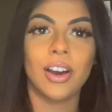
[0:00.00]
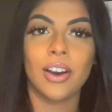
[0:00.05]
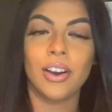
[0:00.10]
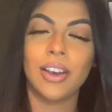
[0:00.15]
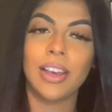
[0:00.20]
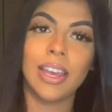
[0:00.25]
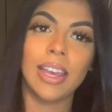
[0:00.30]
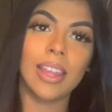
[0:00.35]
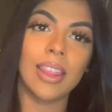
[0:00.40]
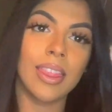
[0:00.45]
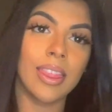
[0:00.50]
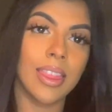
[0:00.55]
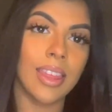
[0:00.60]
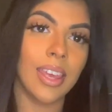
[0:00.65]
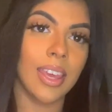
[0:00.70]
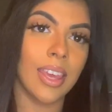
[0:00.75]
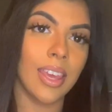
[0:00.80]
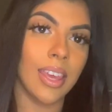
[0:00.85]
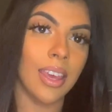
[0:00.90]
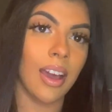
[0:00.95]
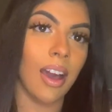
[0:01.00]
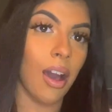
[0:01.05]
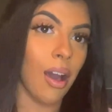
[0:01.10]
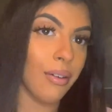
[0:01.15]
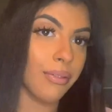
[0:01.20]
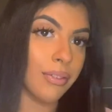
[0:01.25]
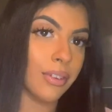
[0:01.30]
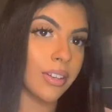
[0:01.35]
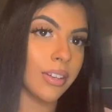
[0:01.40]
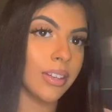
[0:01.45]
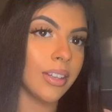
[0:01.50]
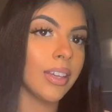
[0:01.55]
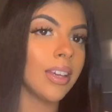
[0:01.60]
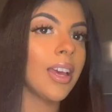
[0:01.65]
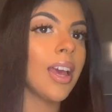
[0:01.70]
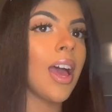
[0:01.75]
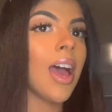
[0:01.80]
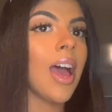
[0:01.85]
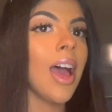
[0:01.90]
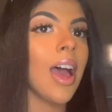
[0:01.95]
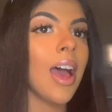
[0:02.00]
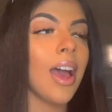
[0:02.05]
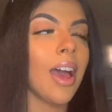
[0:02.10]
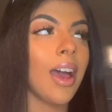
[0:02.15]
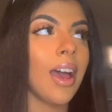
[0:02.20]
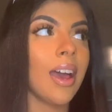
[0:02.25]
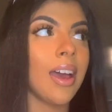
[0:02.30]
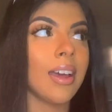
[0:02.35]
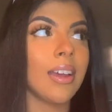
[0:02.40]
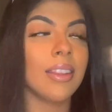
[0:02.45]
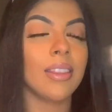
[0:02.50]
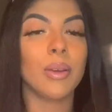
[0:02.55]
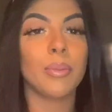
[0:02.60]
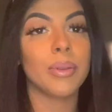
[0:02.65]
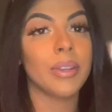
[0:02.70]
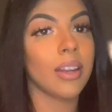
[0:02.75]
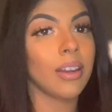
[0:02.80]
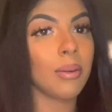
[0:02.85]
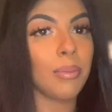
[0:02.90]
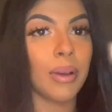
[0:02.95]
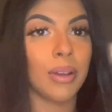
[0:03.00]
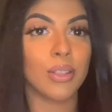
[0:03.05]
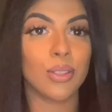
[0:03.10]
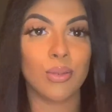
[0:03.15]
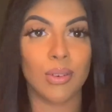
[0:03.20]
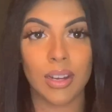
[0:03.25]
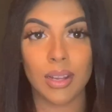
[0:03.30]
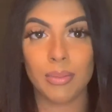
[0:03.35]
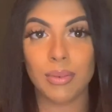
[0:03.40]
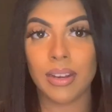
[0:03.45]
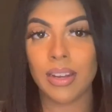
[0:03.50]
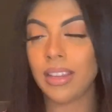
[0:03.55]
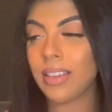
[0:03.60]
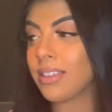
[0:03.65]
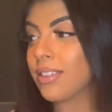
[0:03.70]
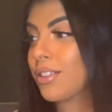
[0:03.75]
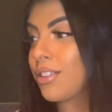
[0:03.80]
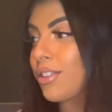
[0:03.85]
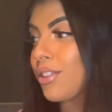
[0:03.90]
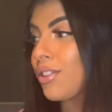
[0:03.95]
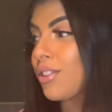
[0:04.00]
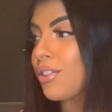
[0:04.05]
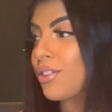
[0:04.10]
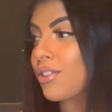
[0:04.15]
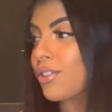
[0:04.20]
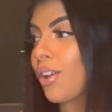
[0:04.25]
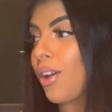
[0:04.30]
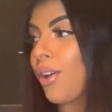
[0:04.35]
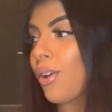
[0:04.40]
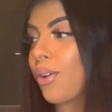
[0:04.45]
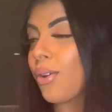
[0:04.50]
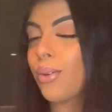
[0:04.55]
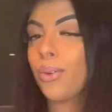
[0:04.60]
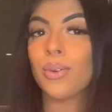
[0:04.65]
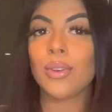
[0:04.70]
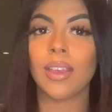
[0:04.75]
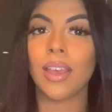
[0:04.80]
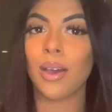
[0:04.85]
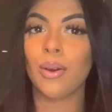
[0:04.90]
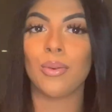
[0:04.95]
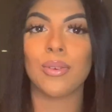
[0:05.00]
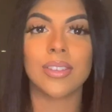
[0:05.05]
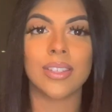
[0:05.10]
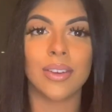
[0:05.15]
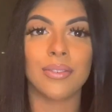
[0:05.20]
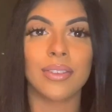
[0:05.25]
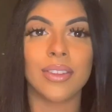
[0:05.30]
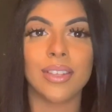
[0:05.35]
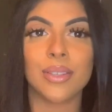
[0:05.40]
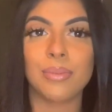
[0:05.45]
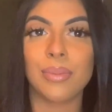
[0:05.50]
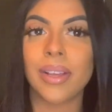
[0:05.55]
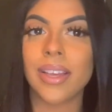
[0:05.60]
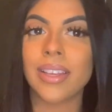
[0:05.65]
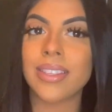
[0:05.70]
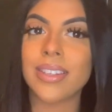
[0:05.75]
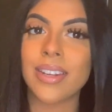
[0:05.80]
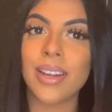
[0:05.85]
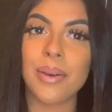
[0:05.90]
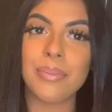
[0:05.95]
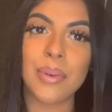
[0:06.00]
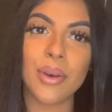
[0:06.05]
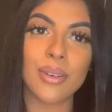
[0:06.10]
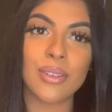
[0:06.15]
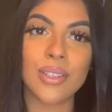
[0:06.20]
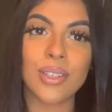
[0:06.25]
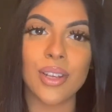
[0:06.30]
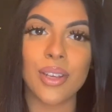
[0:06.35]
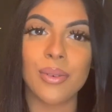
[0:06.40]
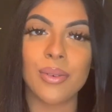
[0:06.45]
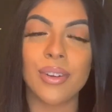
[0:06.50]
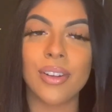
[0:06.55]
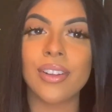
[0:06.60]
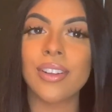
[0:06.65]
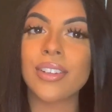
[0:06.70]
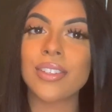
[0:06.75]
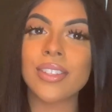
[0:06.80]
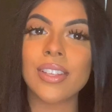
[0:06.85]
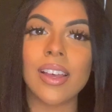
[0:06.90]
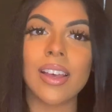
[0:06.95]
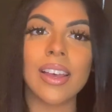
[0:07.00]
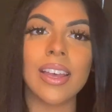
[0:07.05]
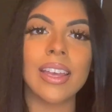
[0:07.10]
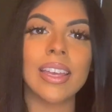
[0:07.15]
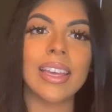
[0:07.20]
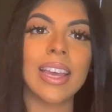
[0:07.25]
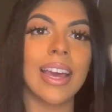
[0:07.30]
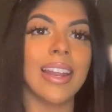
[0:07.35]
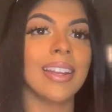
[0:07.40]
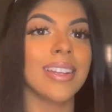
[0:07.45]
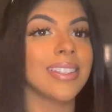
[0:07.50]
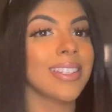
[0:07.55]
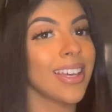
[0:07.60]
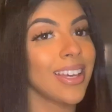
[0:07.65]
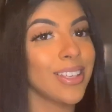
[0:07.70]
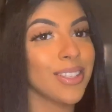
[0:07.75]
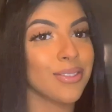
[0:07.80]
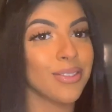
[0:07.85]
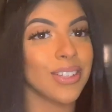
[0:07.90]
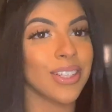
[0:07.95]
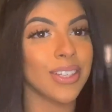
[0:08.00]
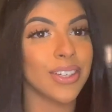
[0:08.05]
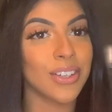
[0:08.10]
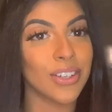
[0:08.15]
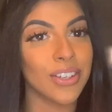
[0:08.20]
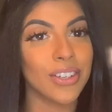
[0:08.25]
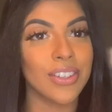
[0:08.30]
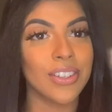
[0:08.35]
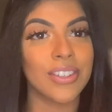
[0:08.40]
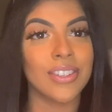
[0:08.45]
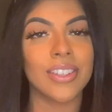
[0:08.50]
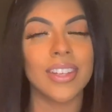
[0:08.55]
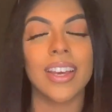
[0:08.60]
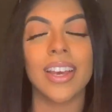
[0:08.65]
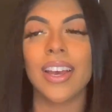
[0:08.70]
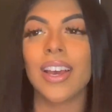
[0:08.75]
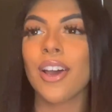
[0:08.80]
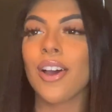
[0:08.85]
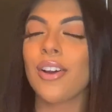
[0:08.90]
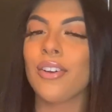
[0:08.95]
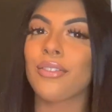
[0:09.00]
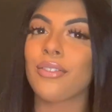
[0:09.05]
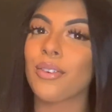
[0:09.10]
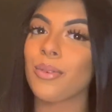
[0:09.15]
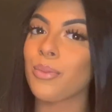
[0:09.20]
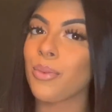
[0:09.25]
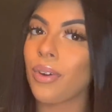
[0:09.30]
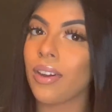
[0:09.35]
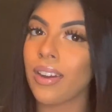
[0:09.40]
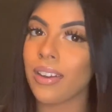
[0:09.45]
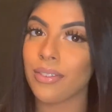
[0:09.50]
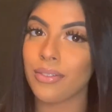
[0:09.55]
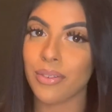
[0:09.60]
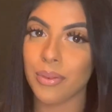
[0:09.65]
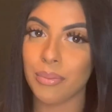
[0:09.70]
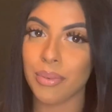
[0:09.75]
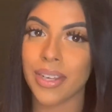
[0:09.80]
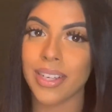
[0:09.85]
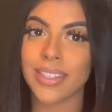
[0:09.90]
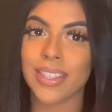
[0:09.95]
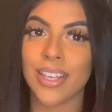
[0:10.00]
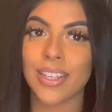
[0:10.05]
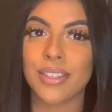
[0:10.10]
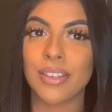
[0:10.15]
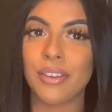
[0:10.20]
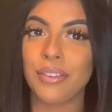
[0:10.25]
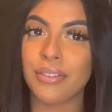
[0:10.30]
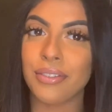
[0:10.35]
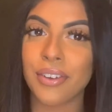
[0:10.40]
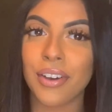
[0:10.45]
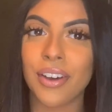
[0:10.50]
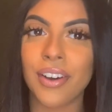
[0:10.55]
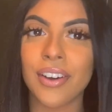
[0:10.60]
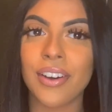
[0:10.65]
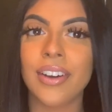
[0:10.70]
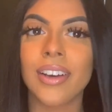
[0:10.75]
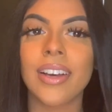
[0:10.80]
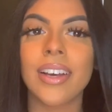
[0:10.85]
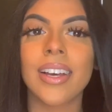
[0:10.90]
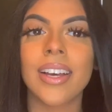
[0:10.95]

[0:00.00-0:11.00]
are in the oven and they'll be done in about 20 minutes. So yeah, once everything's plated up, I'll show you what it looks like. And it tastes really good from what I've picked out so far.